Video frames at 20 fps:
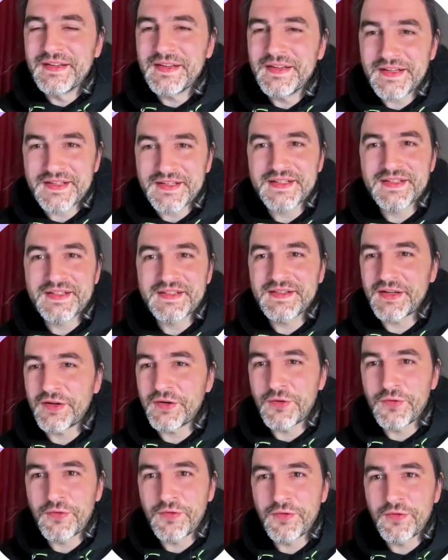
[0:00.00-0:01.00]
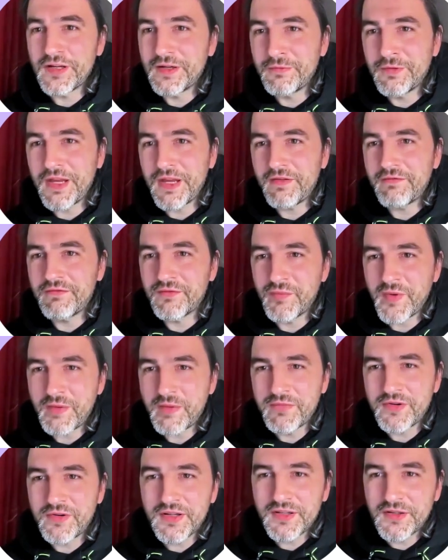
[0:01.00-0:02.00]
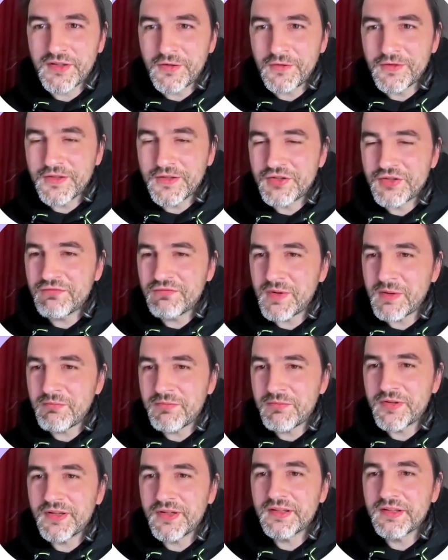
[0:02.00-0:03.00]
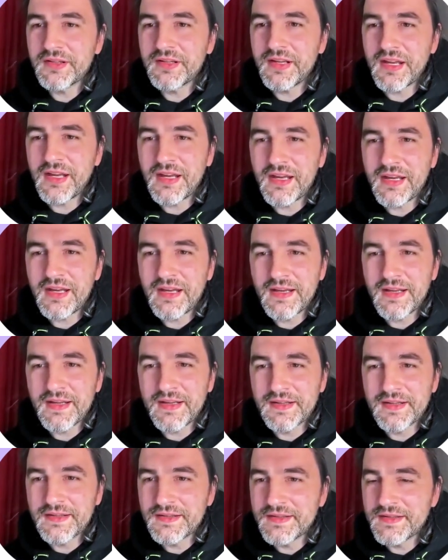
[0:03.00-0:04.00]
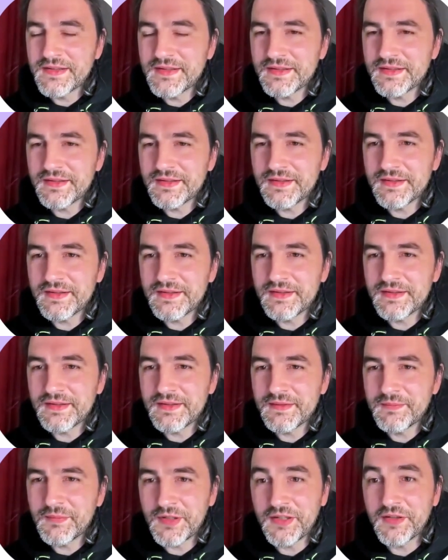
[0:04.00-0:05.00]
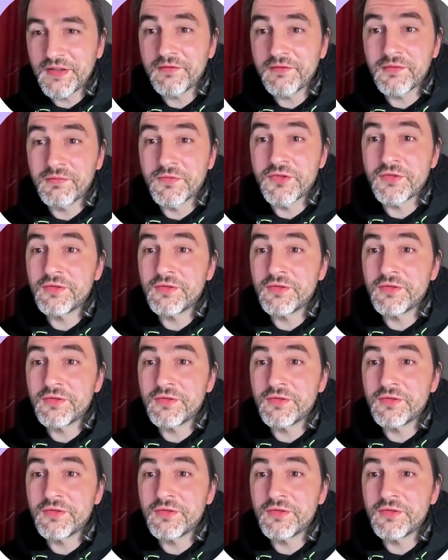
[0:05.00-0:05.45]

Yes, so we have remembering, knowledge, remembering, and opinion from